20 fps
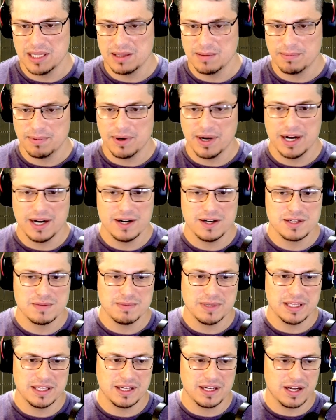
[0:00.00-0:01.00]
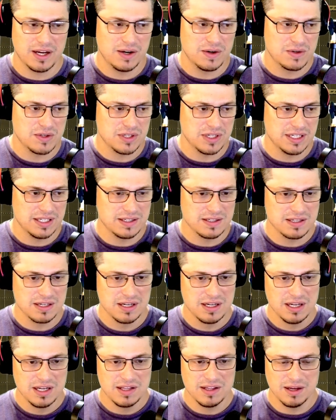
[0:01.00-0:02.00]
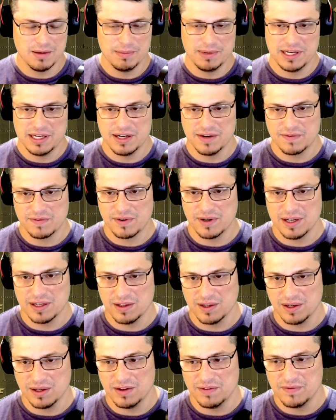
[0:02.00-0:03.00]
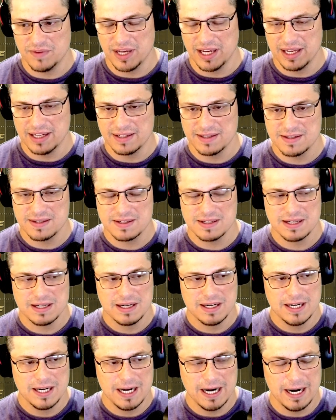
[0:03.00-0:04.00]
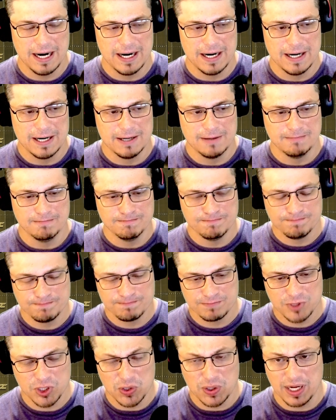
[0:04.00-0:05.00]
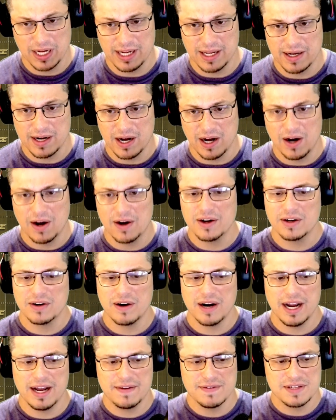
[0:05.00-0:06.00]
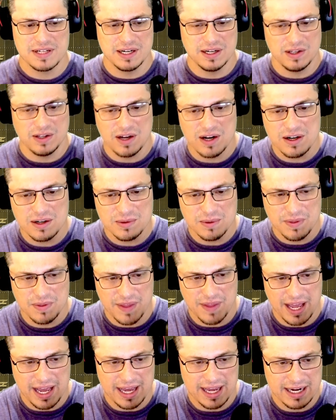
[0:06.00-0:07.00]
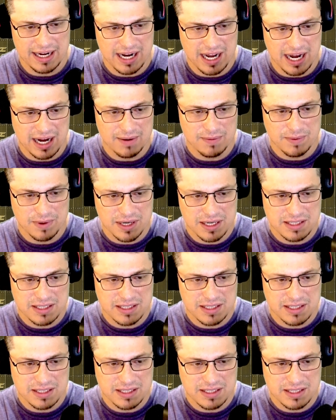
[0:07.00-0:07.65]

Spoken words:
the players, meet the coaches. There'll be different little events. You can get autographs. And along with that, I want to